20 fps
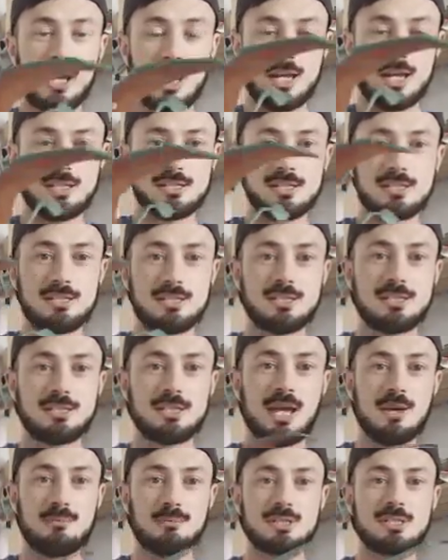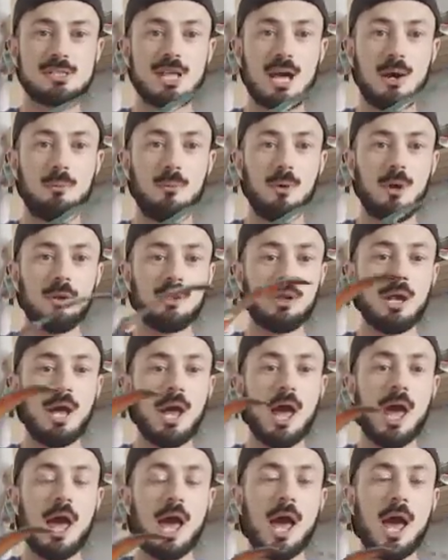is the same as that one.
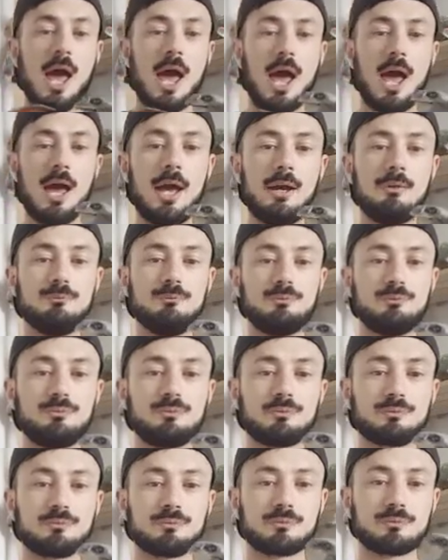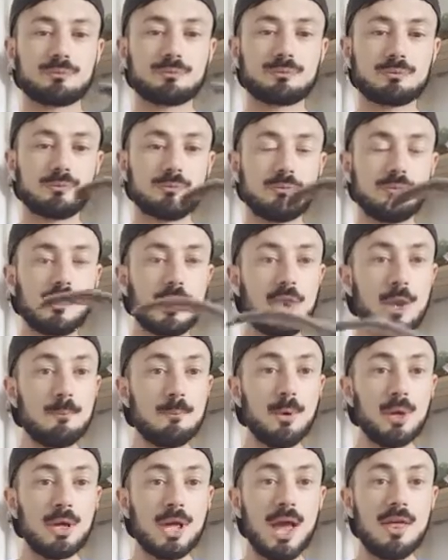
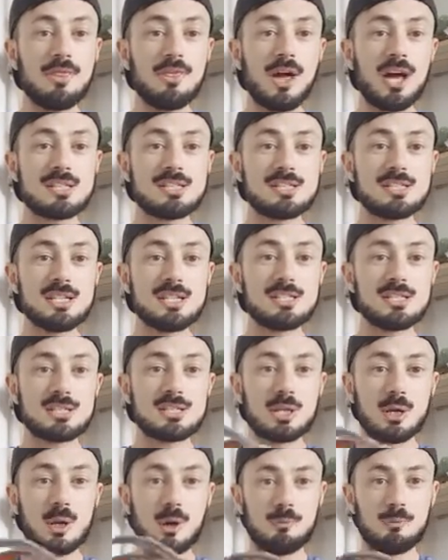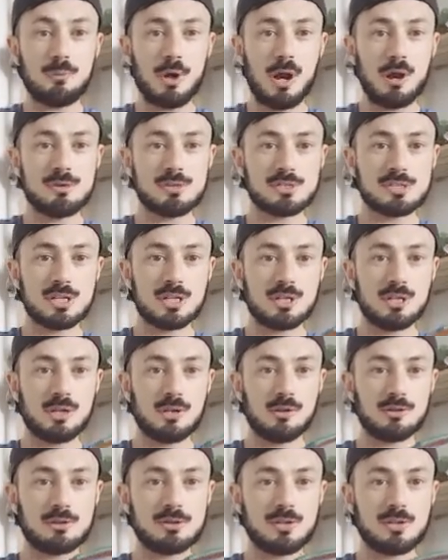But yeah, that's the comparison
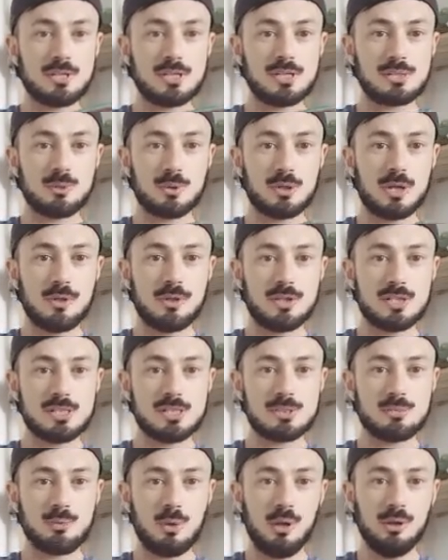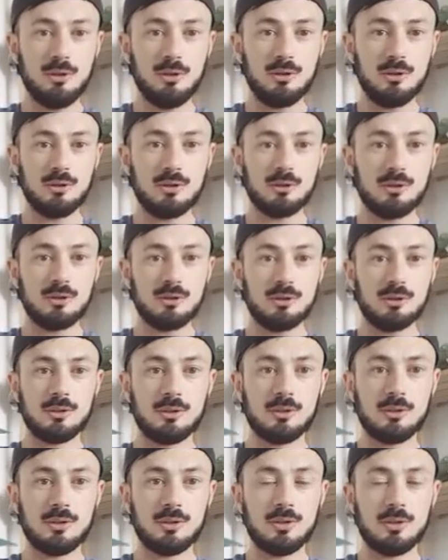to this one and this one.
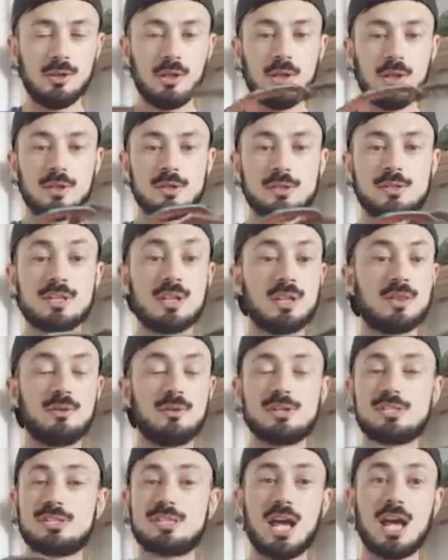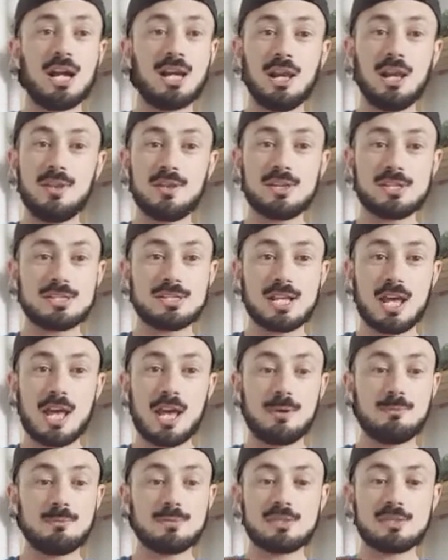They're exactly the
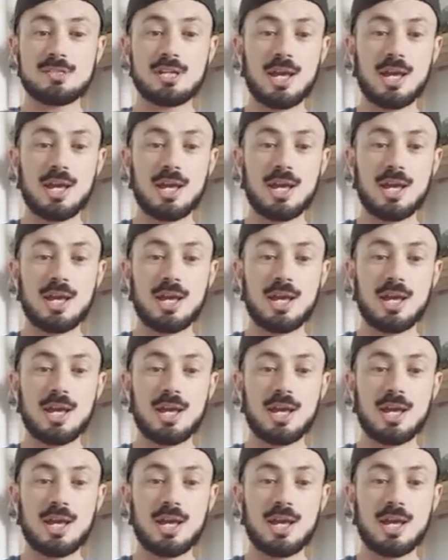same